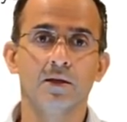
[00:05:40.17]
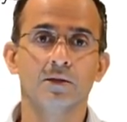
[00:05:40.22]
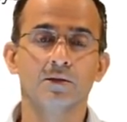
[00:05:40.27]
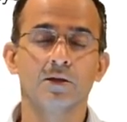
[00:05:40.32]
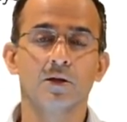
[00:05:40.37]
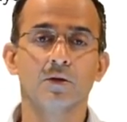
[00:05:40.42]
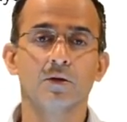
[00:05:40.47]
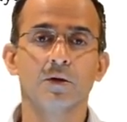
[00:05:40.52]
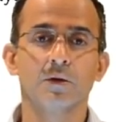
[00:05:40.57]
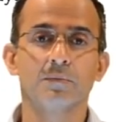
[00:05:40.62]

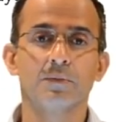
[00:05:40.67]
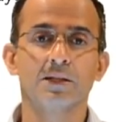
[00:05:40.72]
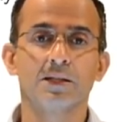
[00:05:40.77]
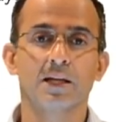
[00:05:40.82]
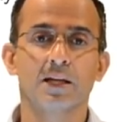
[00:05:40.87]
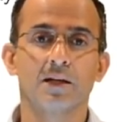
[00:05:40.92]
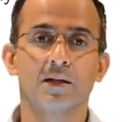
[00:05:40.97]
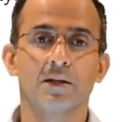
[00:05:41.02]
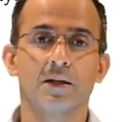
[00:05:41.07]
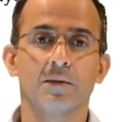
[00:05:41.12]
So in
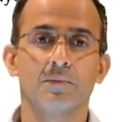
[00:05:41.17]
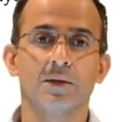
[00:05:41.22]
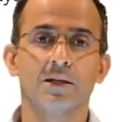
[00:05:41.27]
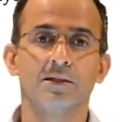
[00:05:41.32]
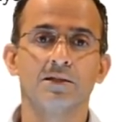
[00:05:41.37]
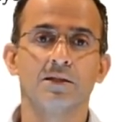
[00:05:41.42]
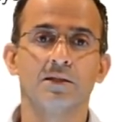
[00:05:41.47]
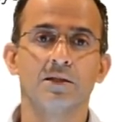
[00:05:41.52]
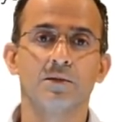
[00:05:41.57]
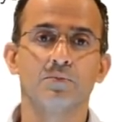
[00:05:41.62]
particular, that
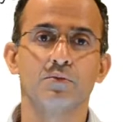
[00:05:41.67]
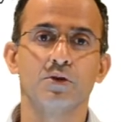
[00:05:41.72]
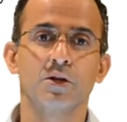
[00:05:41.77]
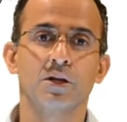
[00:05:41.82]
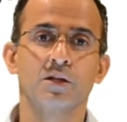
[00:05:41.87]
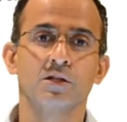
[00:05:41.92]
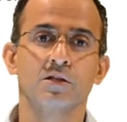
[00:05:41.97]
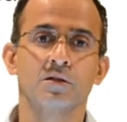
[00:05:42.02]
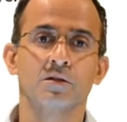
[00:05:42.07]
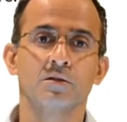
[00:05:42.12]
means that the
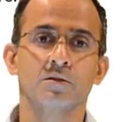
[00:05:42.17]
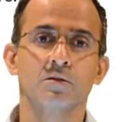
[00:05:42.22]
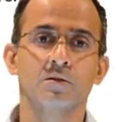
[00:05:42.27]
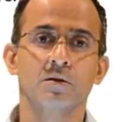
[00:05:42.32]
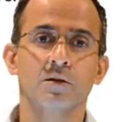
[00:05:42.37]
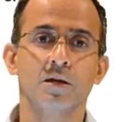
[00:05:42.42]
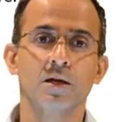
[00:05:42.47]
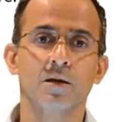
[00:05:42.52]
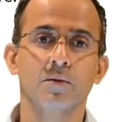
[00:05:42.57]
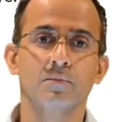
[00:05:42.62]
predictor
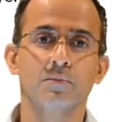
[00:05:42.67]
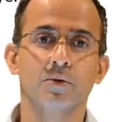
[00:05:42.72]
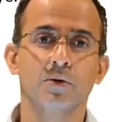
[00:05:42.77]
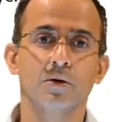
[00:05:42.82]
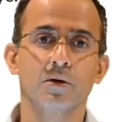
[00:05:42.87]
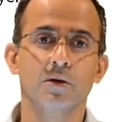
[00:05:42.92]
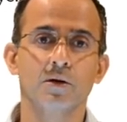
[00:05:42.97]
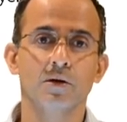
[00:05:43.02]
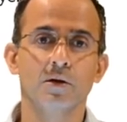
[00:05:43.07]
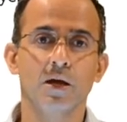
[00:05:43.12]

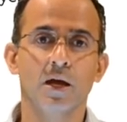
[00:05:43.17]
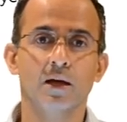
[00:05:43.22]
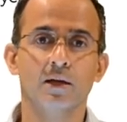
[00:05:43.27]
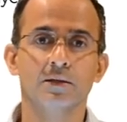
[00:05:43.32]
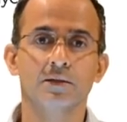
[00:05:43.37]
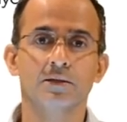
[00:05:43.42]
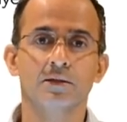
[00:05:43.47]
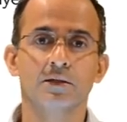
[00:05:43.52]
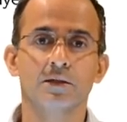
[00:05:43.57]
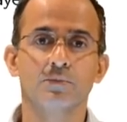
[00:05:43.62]
input
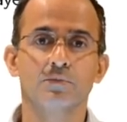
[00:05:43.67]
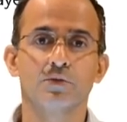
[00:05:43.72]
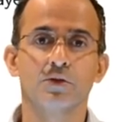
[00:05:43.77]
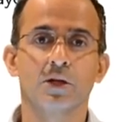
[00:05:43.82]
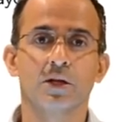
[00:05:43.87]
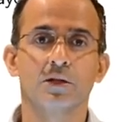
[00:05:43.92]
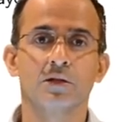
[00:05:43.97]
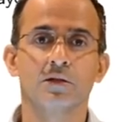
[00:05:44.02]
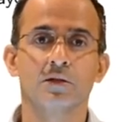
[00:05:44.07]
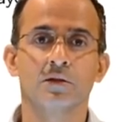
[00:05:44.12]
X and the
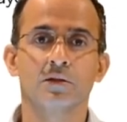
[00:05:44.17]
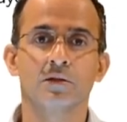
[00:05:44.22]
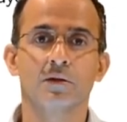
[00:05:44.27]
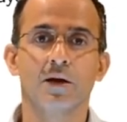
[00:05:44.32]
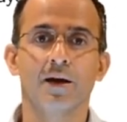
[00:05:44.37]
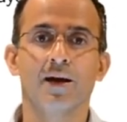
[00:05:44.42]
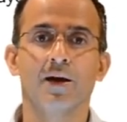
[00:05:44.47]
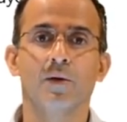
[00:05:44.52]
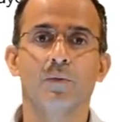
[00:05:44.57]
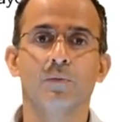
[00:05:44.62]
predictor
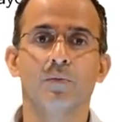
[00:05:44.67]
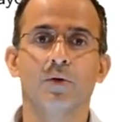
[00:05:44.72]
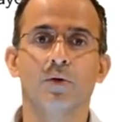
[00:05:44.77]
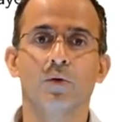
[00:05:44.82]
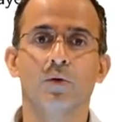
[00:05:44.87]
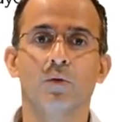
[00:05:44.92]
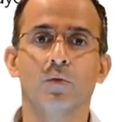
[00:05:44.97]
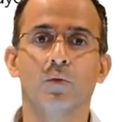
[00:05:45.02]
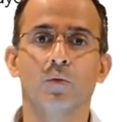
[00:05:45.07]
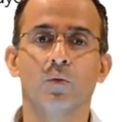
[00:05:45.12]

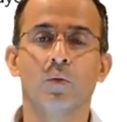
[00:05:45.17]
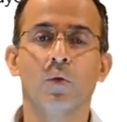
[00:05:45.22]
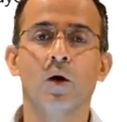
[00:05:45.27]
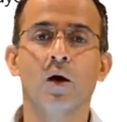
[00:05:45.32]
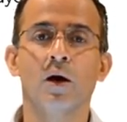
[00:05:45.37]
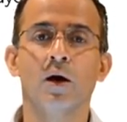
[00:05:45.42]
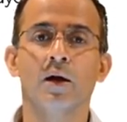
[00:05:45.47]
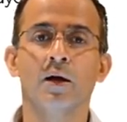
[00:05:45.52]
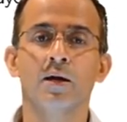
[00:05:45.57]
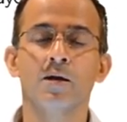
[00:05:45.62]
output
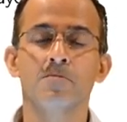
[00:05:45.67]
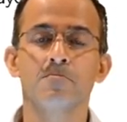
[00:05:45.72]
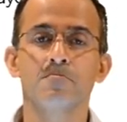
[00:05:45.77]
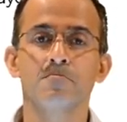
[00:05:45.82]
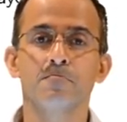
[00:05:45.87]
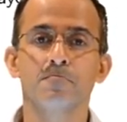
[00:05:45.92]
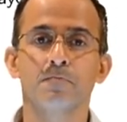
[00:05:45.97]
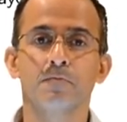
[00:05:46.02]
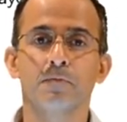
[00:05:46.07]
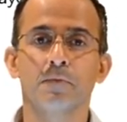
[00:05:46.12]
Y
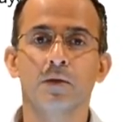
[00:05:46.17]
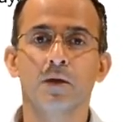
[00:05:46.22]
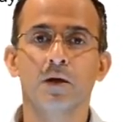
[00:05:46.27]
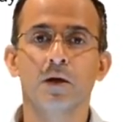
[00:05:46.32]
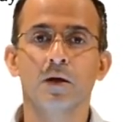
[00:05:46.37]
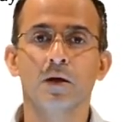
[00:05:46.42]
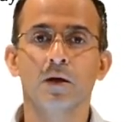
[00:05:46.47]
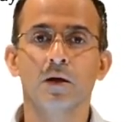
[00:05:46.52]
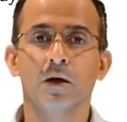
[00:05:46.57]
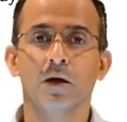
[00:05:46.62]

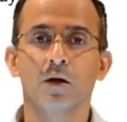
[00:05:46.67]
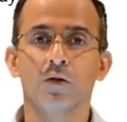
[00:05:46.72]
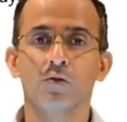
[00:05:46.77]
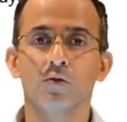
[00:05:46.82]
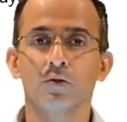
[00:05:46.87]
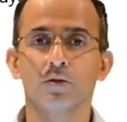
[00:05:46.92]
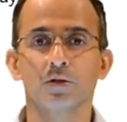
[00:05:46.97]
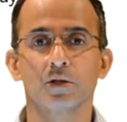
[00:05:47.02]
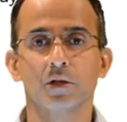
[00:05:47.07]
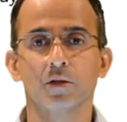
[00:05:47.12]
are
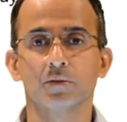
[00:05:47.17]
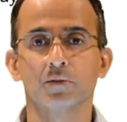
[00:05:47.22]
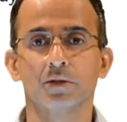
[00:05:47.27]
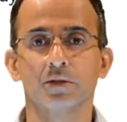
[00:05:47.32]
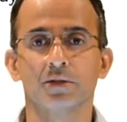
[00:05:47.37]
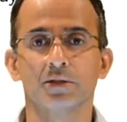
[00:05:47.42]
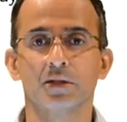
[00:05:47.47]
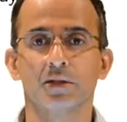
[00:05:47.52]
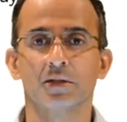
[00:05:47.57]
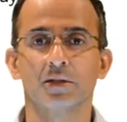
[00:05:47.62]
also
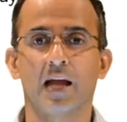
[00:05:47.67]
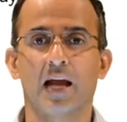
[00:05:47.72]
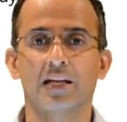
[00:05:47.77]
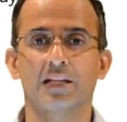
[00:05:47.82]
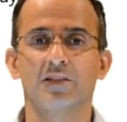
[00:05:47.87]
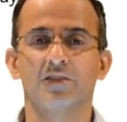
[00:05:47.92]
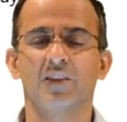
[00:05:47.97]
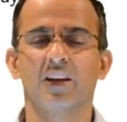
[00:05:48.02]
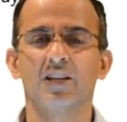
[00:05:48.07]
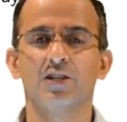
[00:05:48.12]
considered
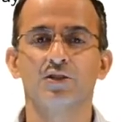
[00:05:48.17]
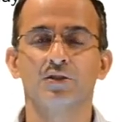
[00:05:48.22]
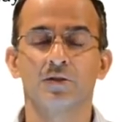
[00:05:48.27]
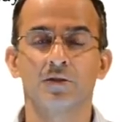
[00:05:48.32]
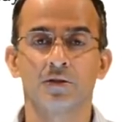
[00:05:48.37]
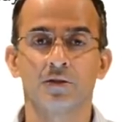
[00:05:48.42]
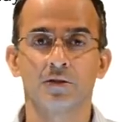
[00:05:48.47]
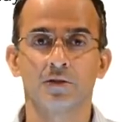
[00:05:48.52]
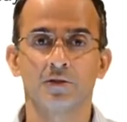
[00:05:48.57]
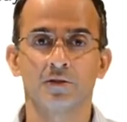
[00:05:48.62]

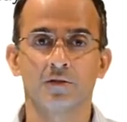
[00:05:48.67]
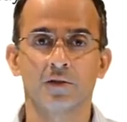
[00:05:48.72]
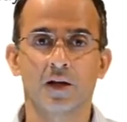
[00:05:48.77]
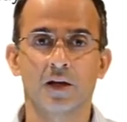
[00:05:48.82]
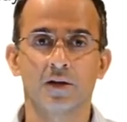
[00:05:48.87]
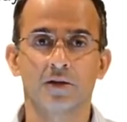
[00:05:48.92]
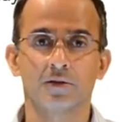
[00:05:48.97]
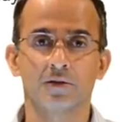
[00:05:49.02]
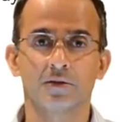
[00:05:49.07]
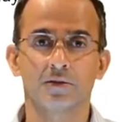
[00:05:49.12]
activations of
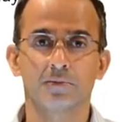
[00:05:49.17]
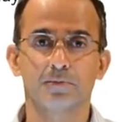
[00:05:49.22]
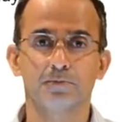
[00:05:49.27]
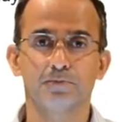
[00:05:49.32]
layers.